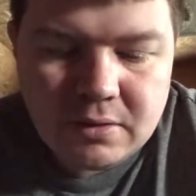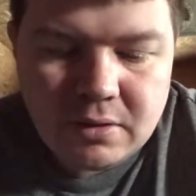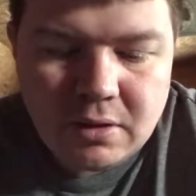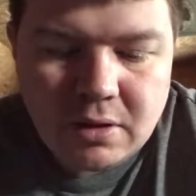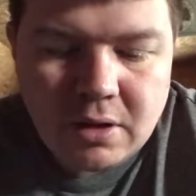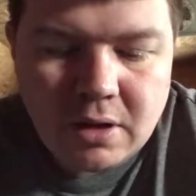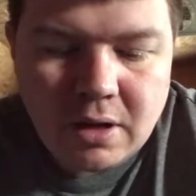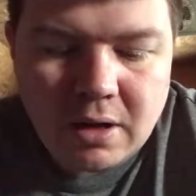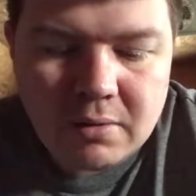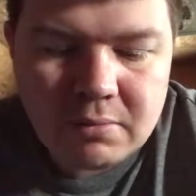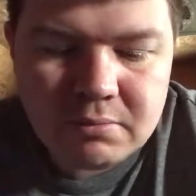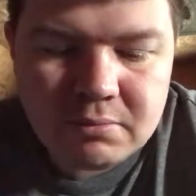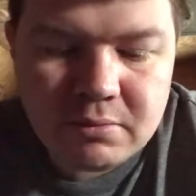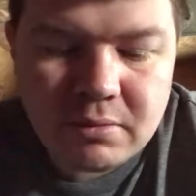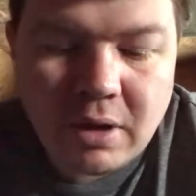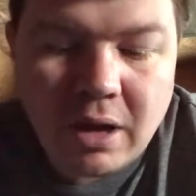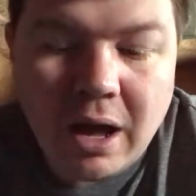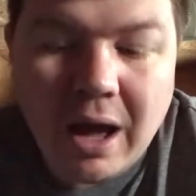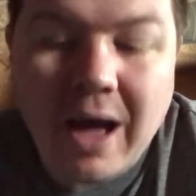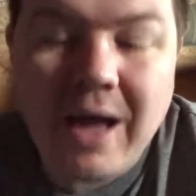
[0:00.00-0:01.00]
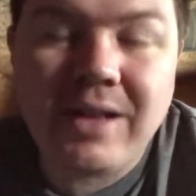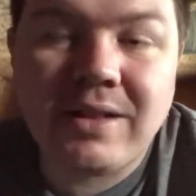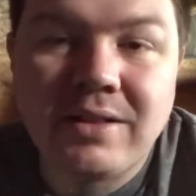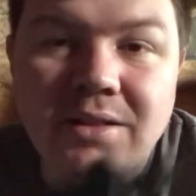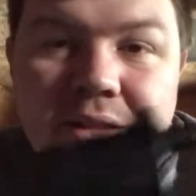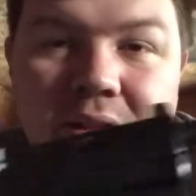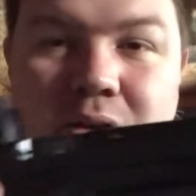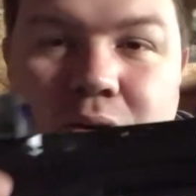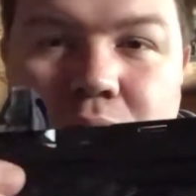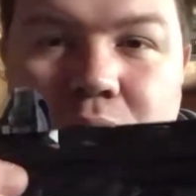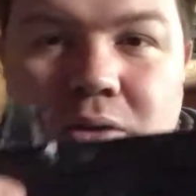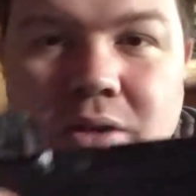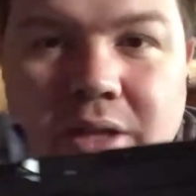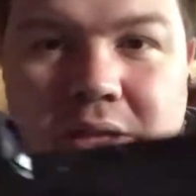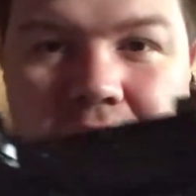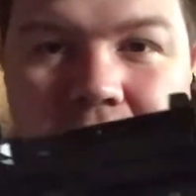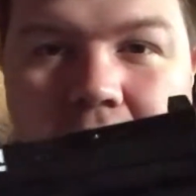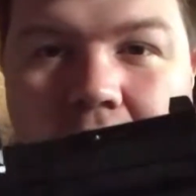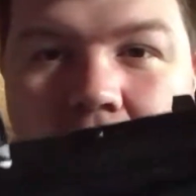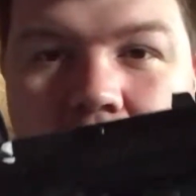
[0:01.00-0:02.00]
I
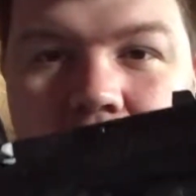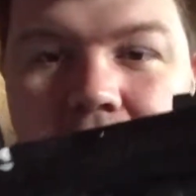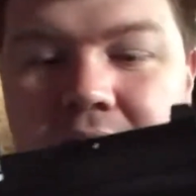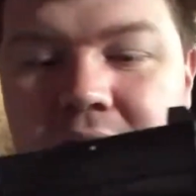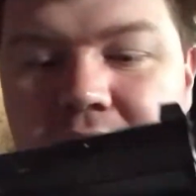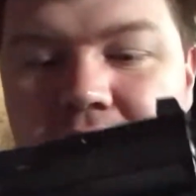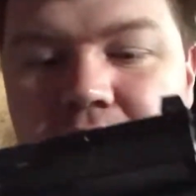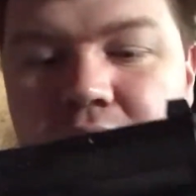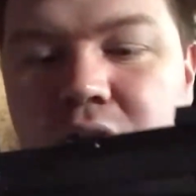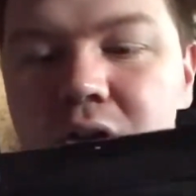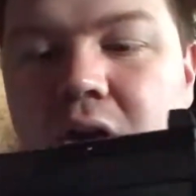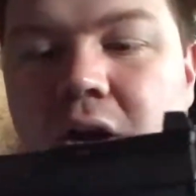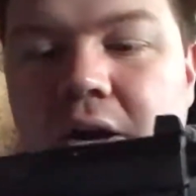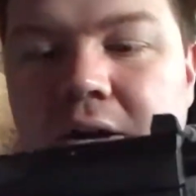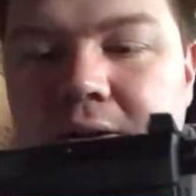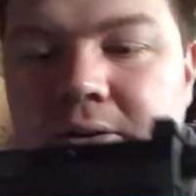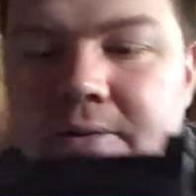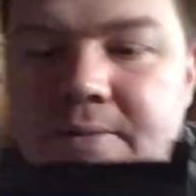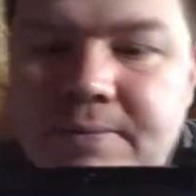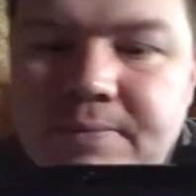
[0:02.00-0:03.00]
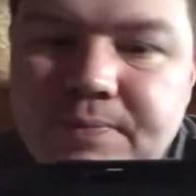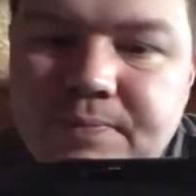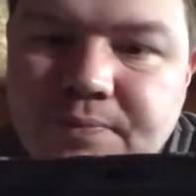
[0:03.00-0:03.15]
literally, on this gun,